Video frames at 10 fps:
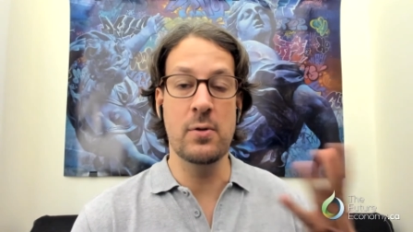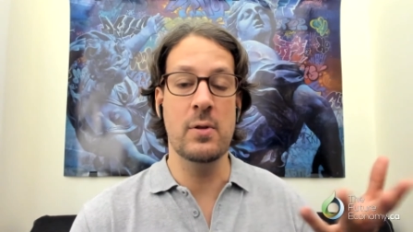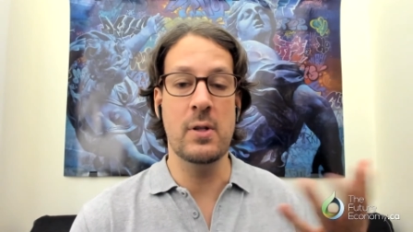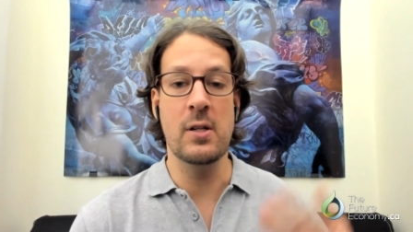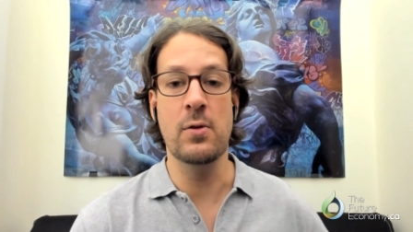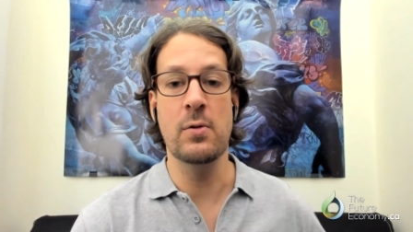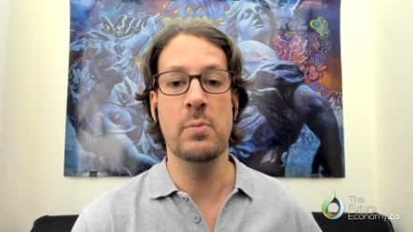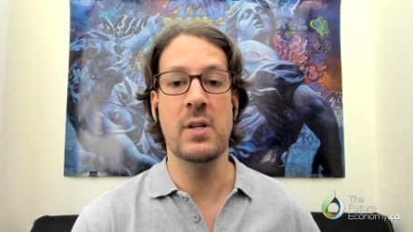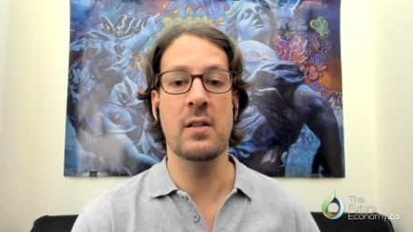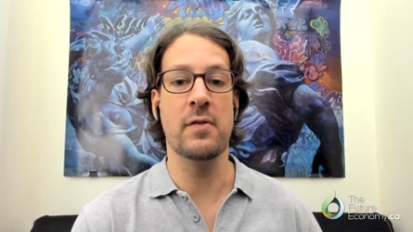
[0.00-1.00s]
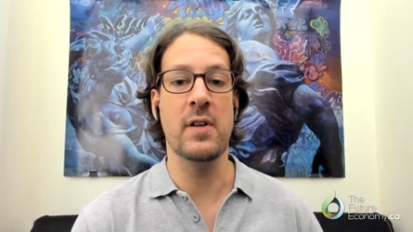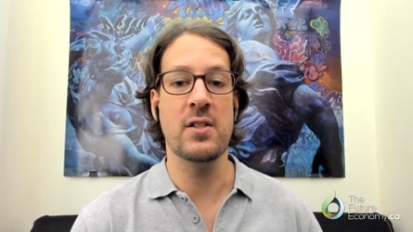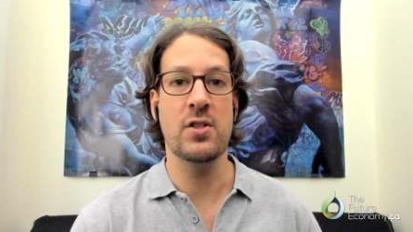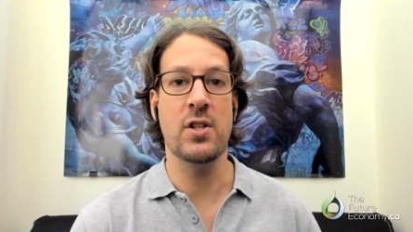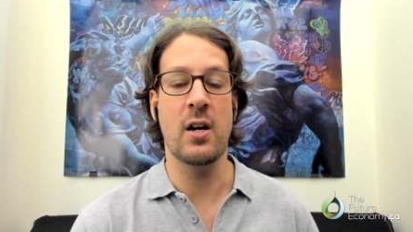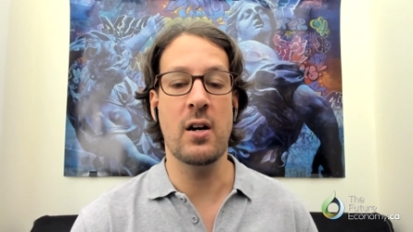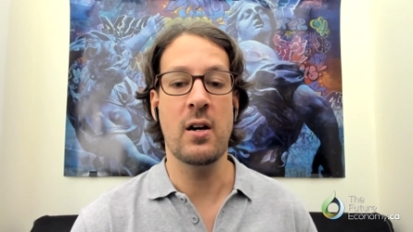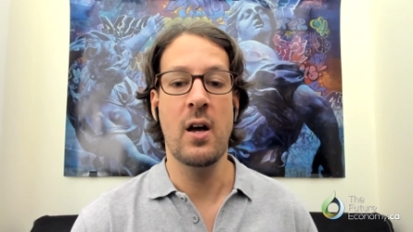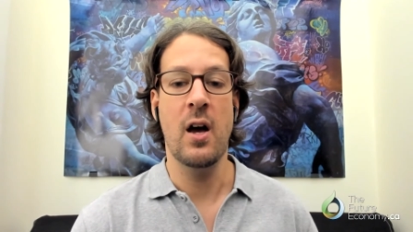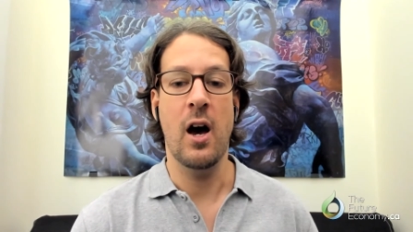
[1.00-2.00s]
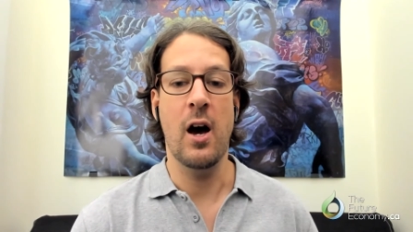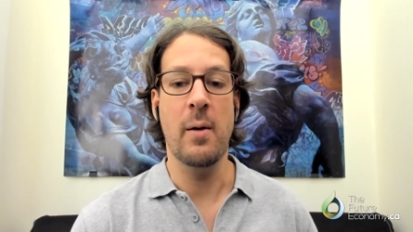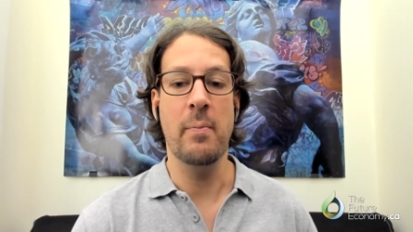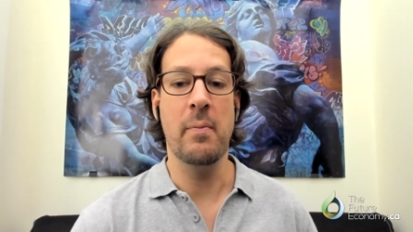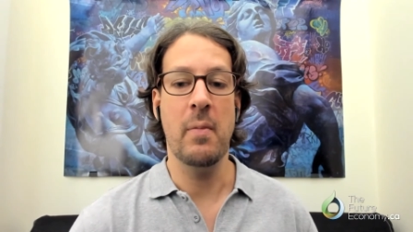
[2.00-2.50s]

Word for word: And you being the vice chair, um,